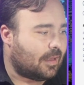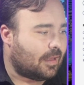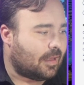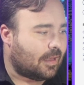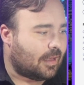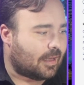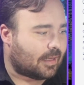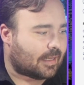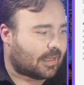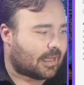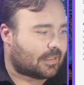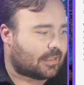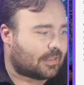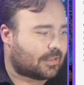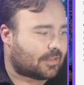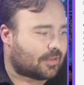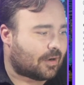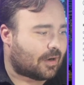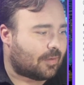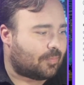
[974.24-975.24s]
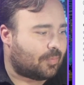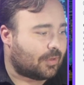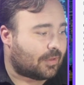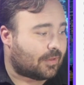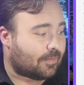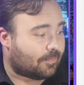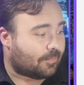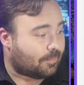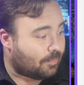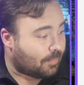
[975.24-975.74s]
Catanzara put
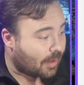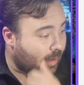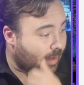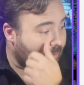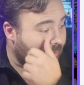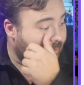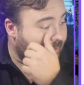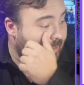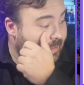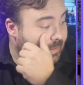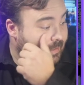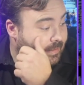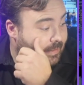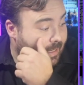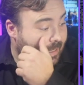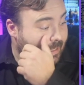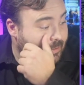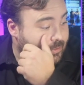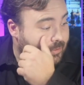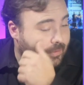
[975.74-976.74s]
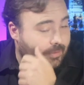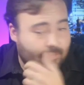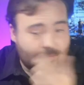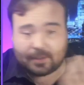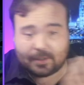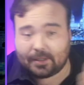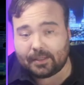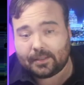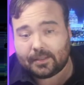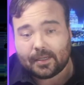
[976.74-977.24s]
the public in danger.
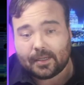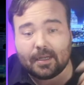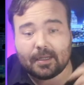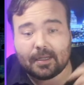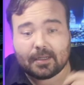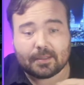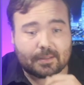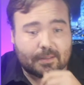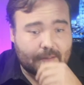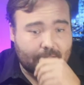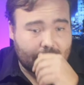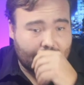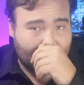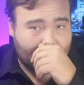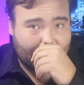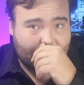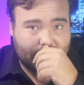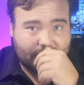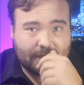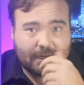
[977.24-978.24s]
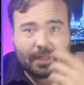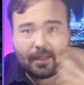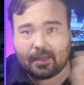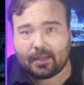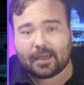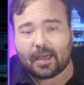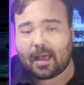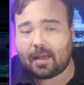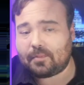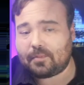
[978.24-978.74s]
Well, it does. I mean, you're telling
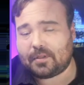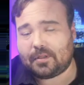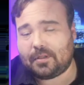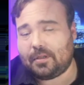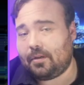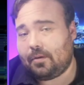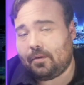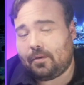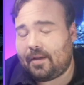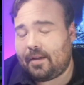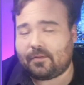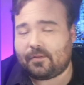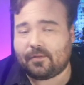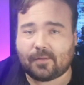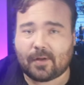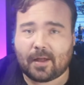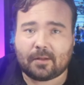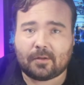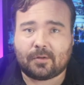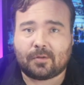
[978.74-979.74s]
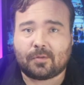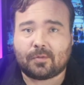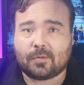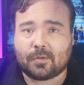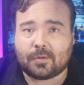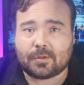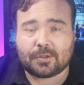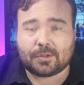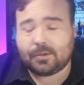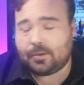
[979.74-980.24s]
cops you don't have to follow the
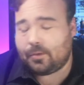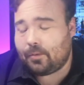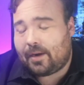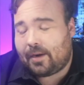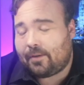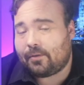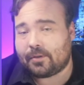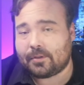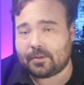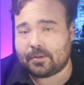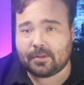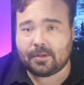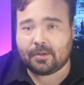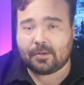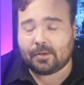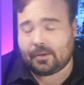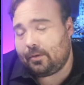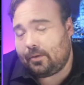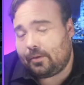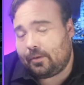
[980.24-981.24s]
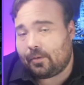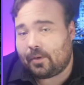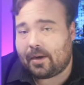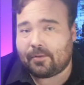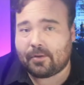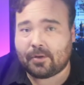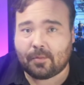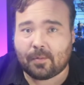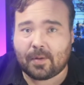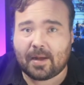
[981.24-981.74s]
rules. You can do whatever, you can do
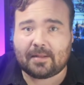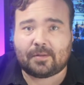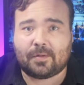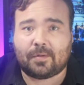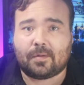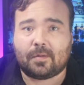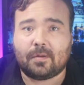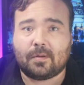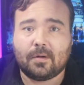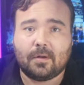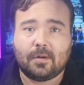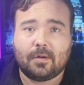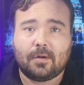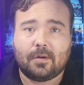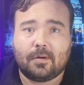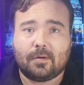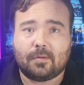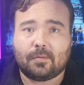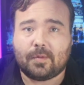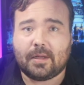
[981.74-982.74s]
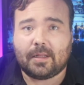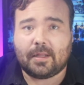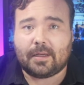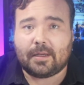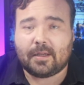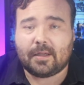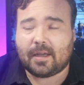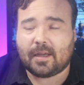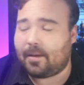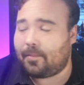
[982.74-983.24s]
whatever you want to.
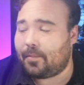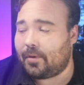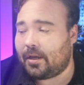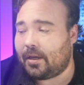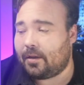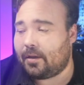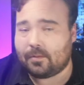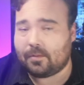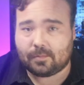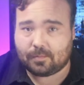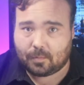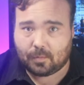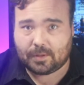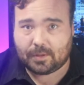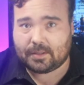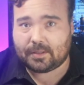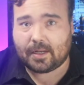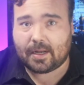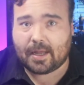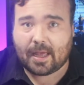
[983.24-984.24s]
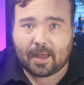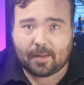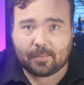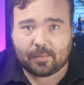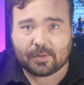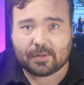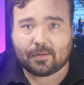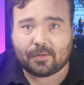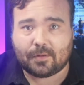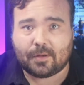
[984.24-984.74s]
Really, I mean, what's going to
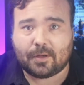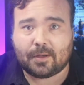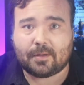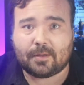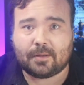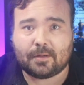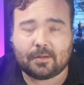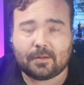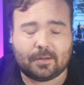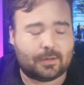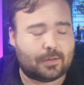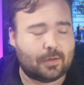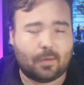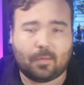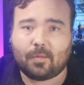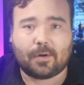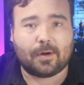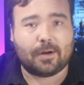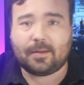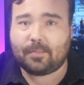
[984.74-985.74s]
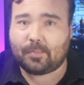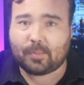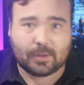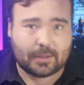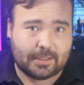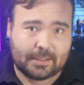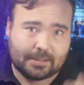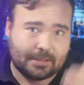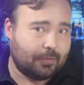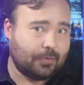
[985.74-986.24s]
happen to you? Don't worry, the
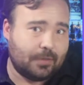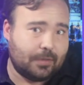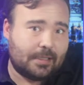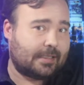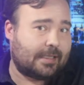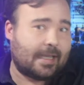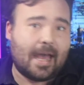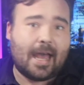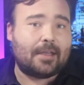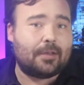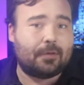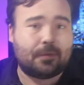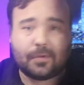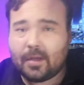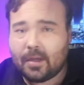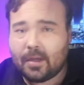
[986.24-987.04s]
police union's got you.